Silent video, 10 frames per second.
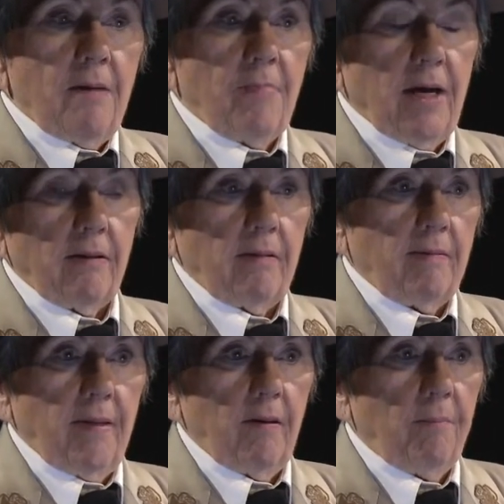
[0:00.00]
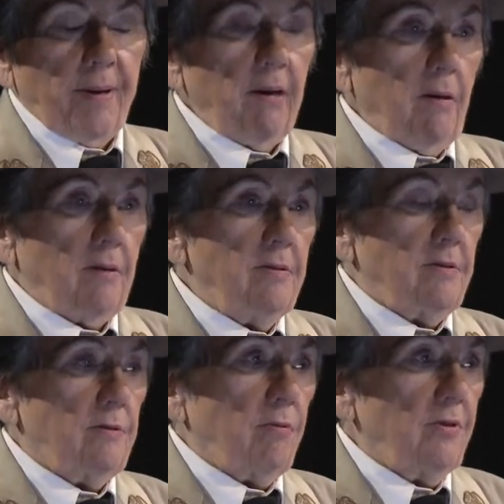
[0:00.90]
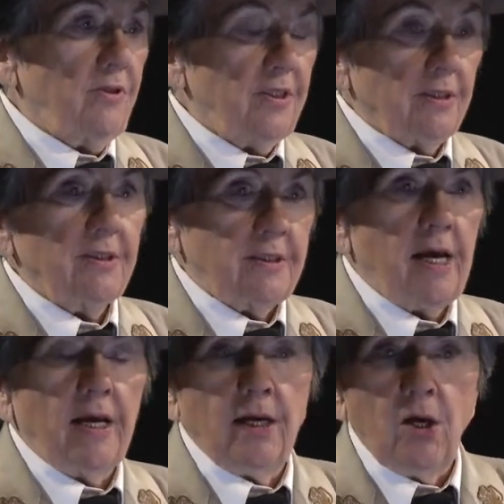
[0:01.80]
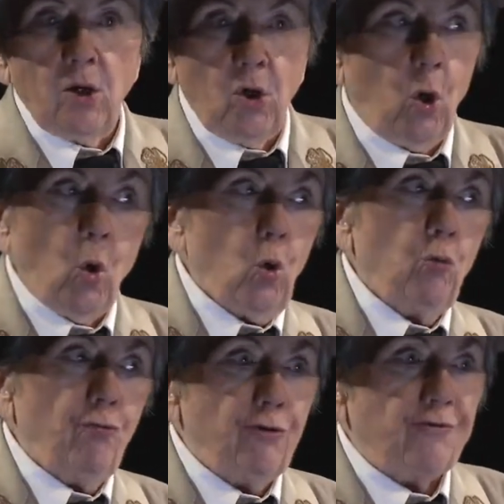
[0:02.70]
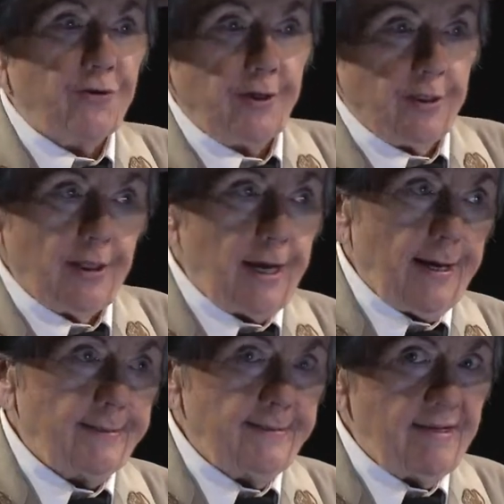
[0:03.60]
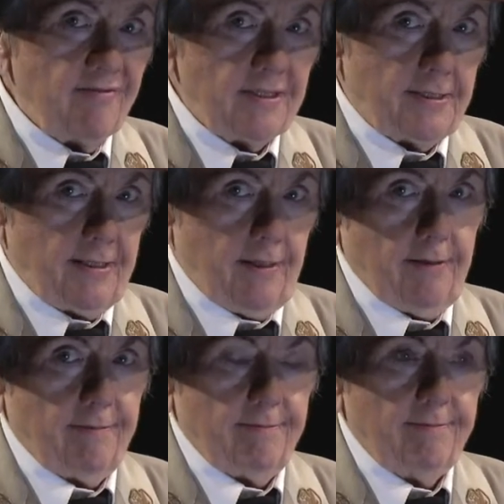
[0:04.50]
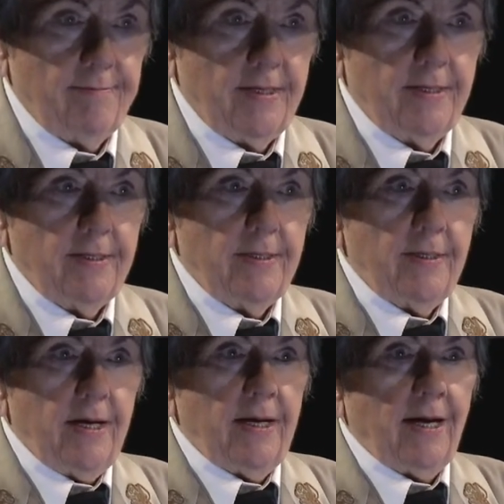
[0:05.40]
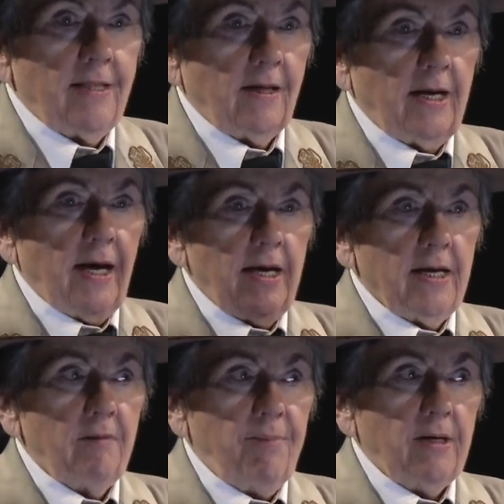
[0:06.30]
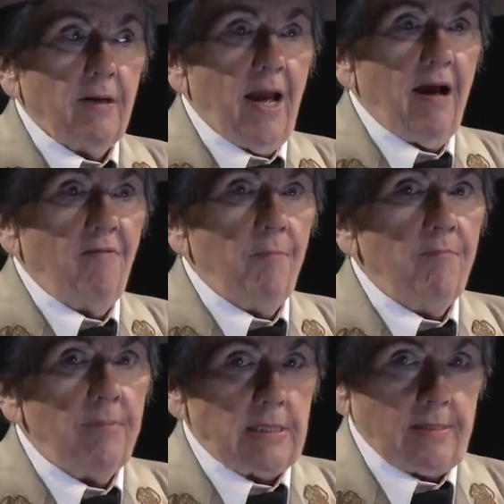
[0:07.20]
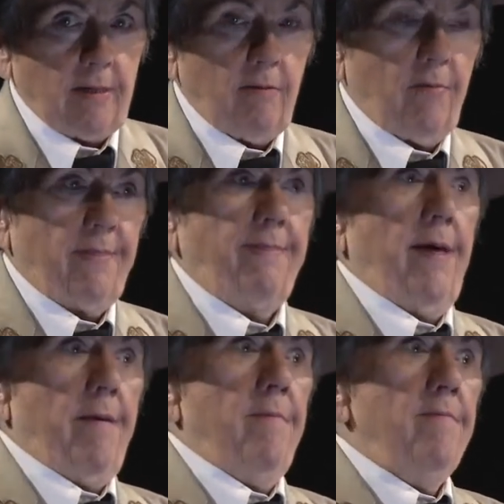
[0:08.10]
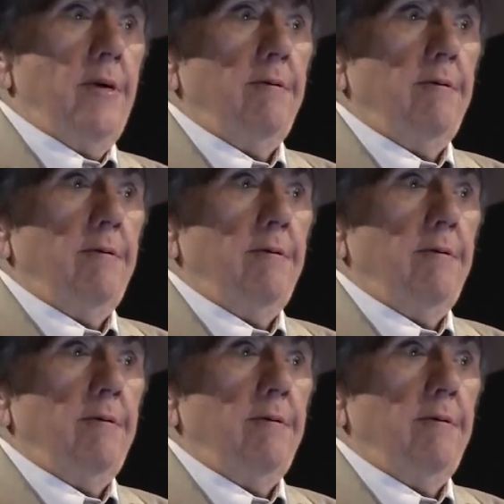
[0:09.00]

But their parents were still saying no physical activity. And I thought I had better have a meeting with them